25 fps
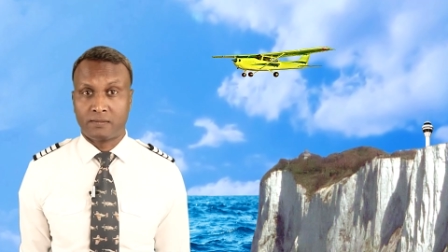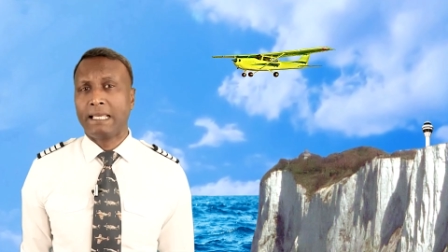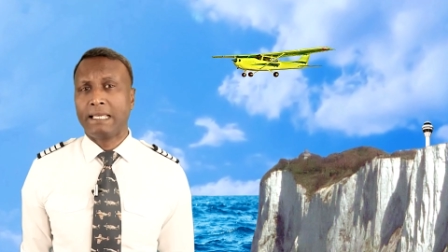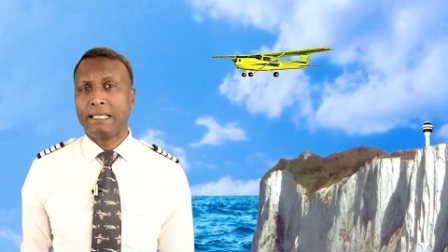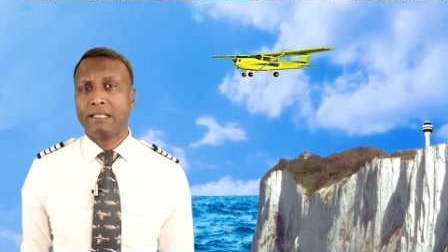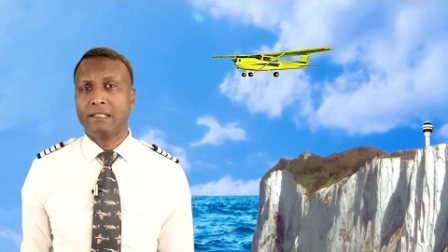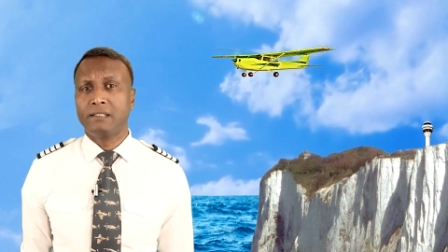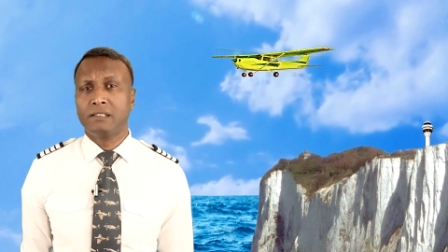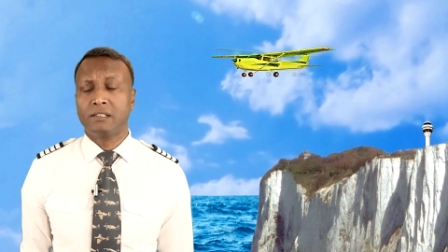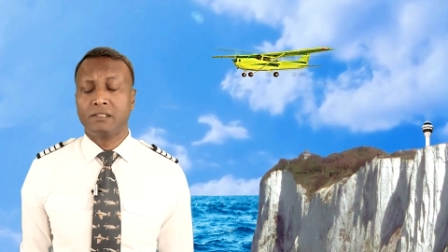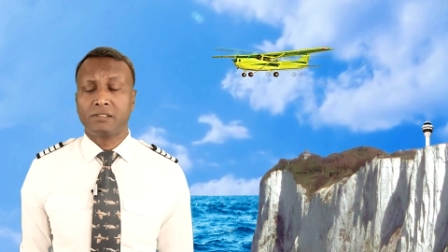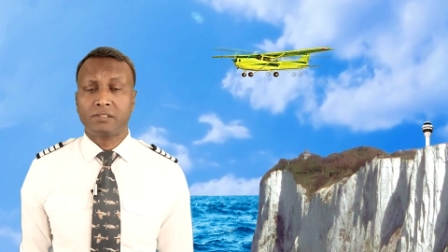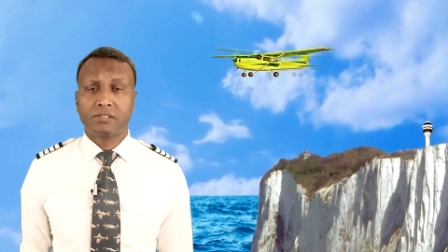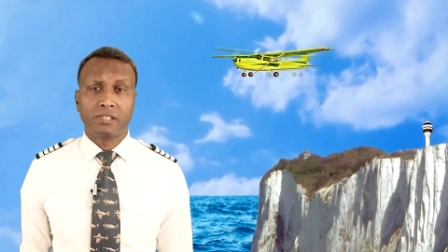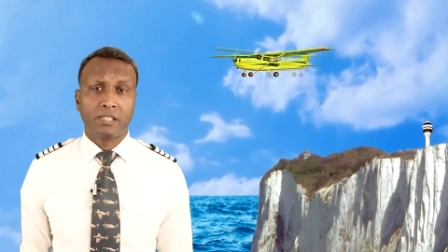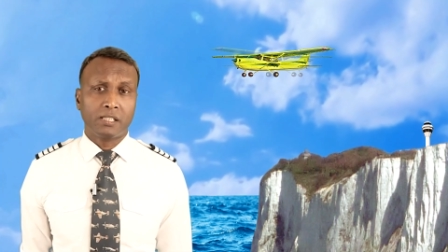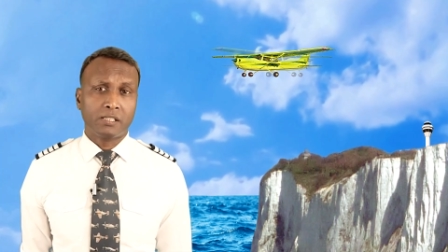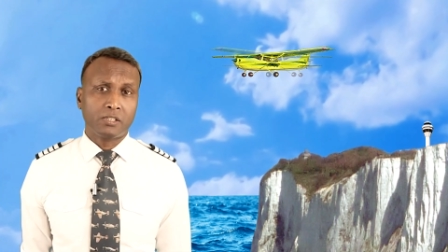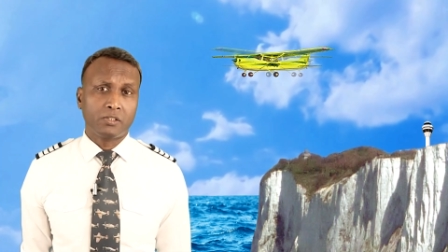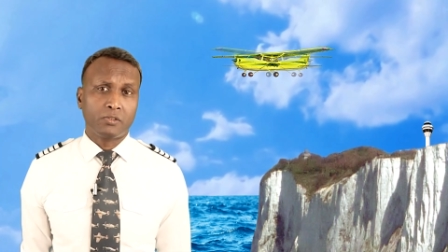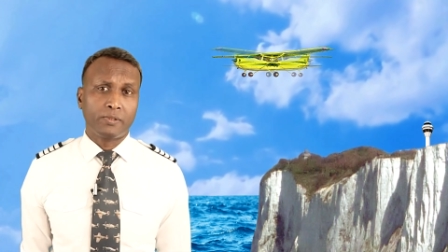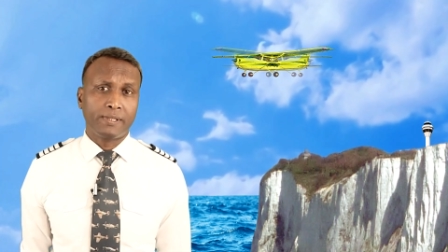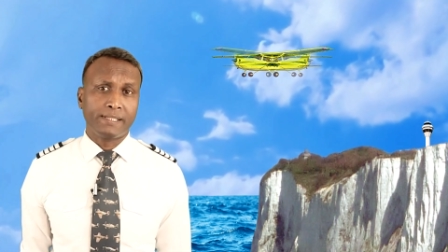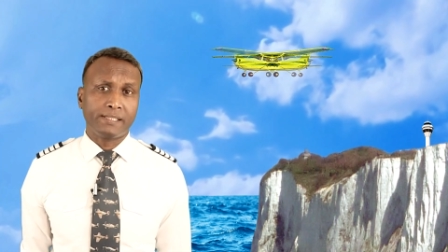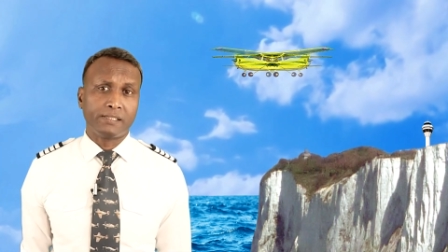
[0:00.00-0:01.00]
In
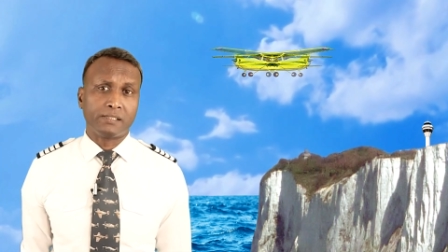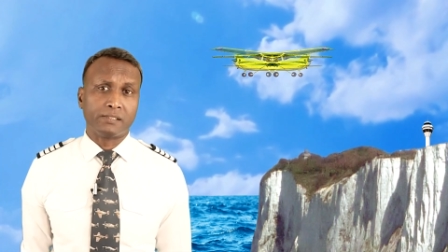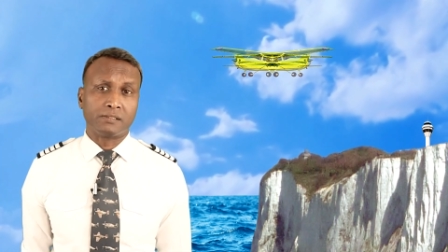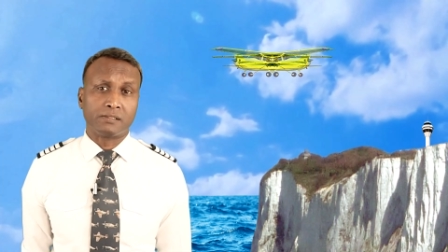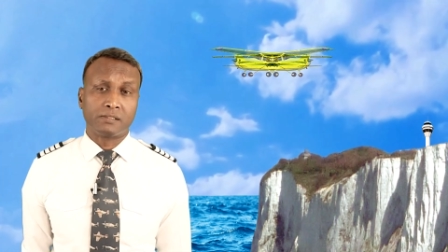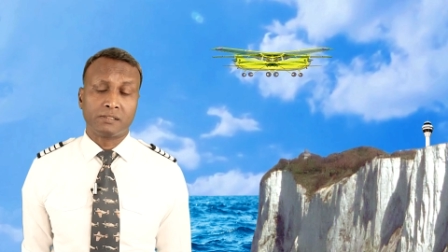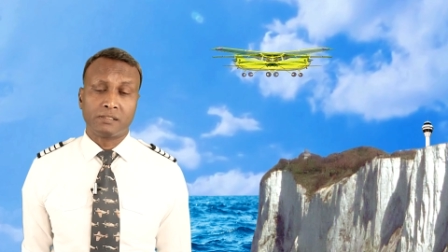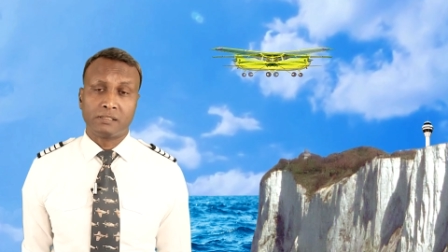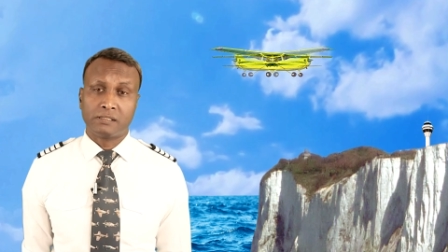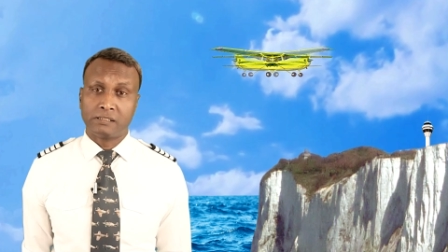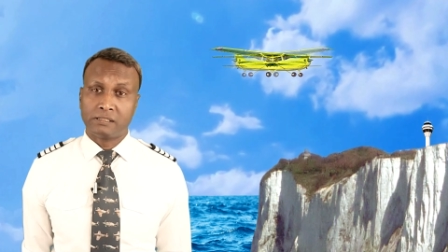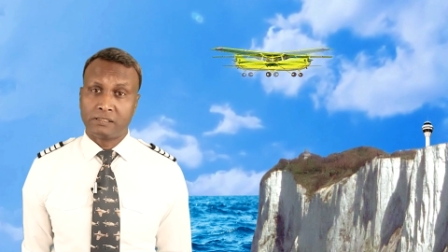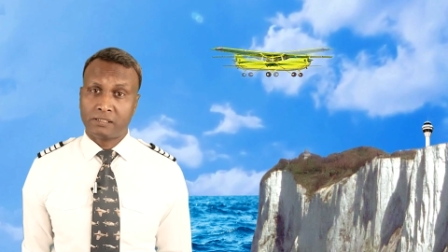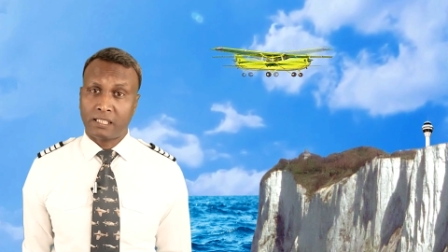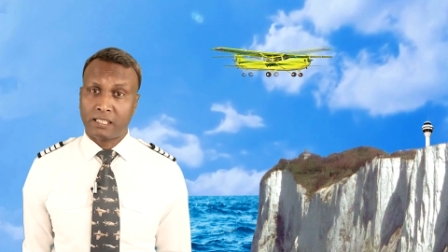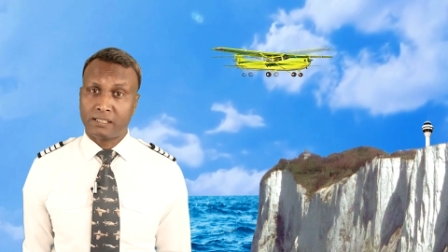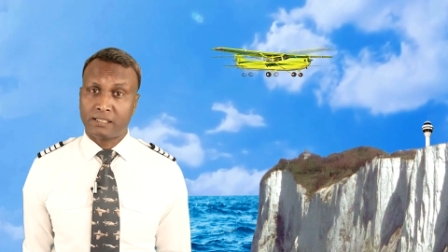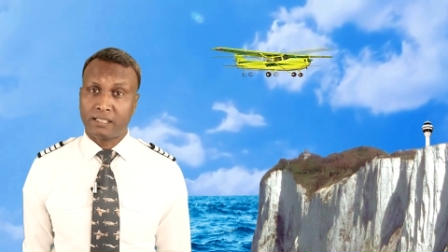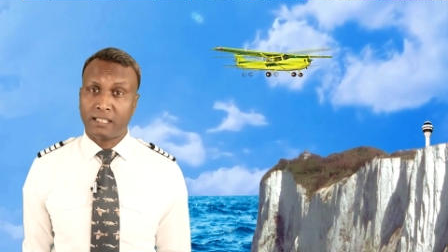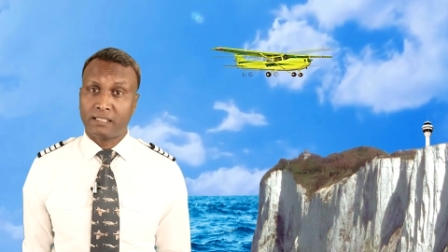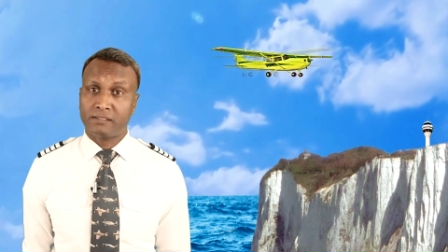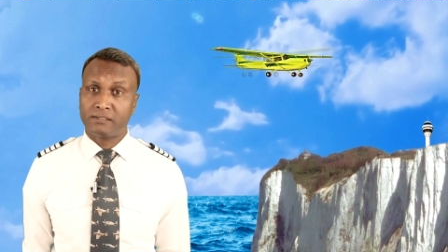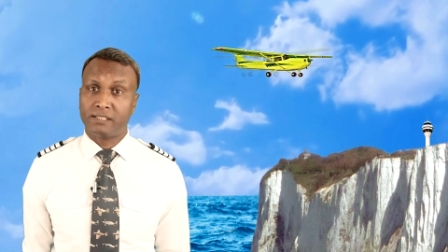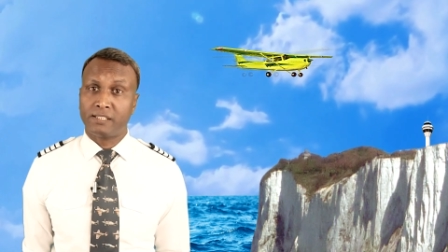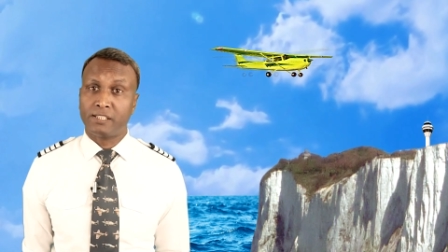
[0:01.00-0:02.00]
certain regions,
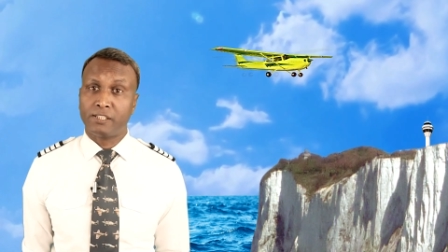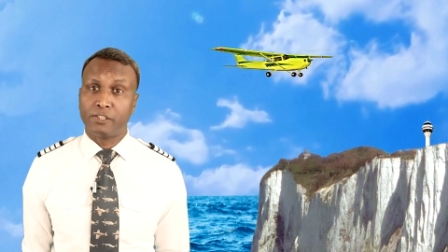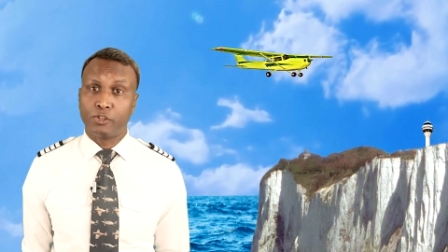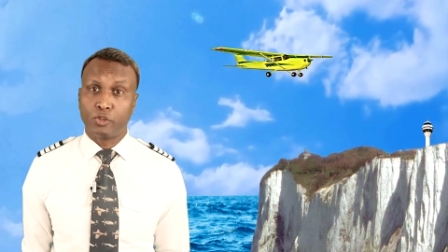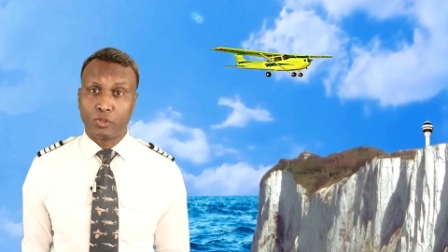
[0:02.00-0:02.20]
such as the